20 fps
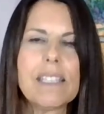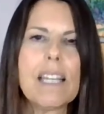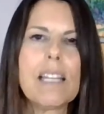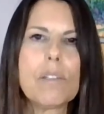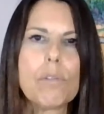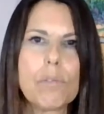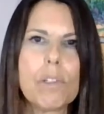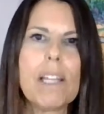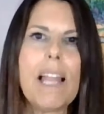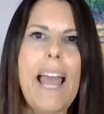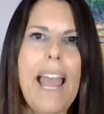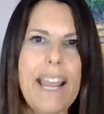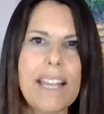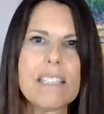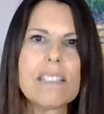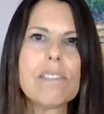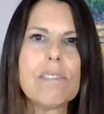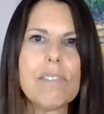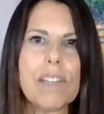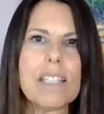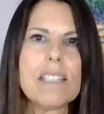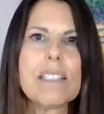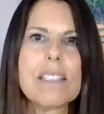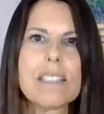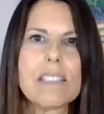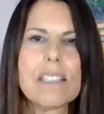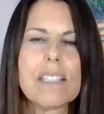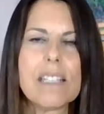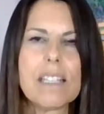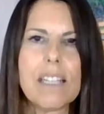and it will activate
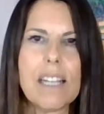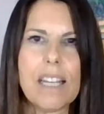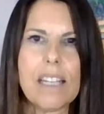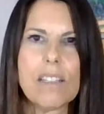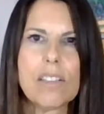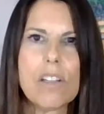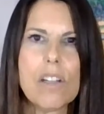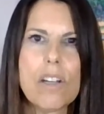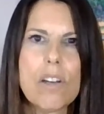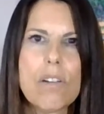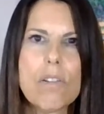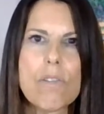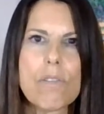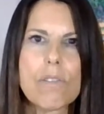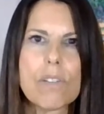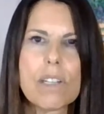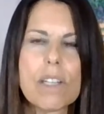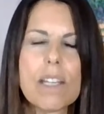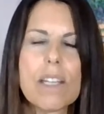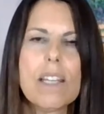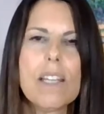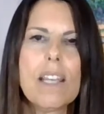this innate code.